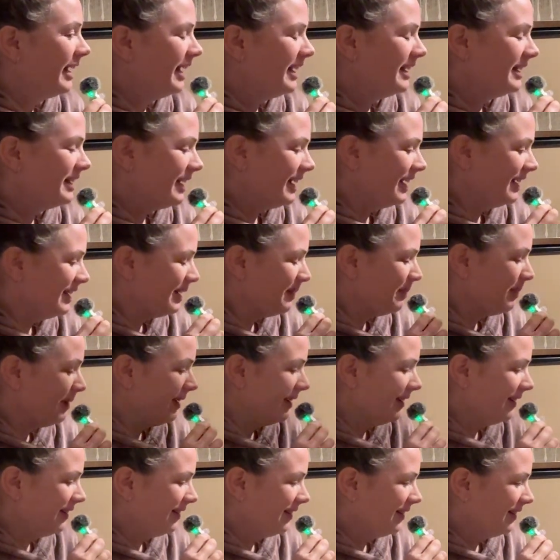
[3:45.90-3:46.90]
Did I say
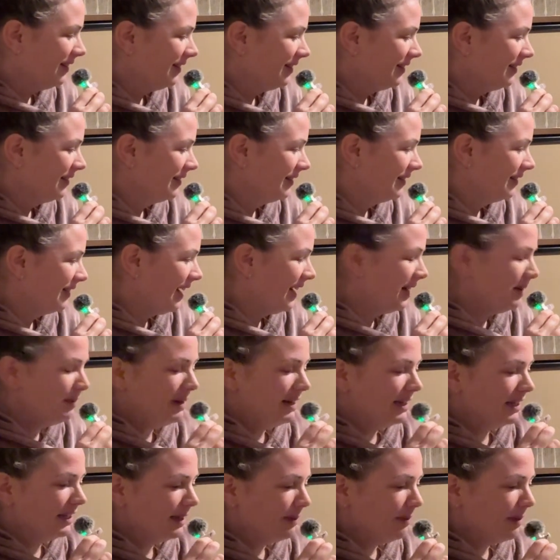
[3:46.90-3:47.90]
butt? I didn't mean
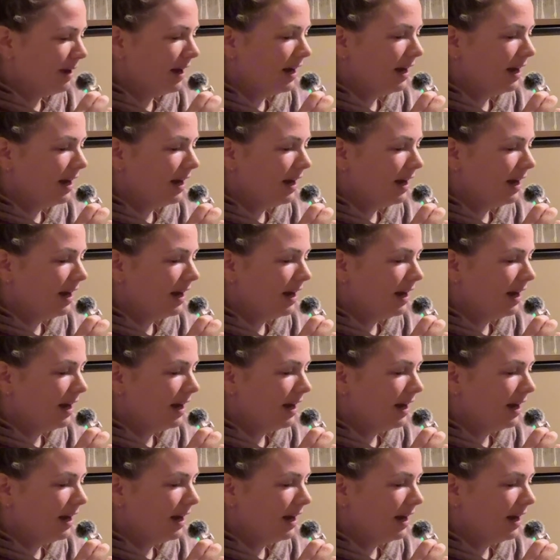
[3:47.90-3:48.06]
to say butt.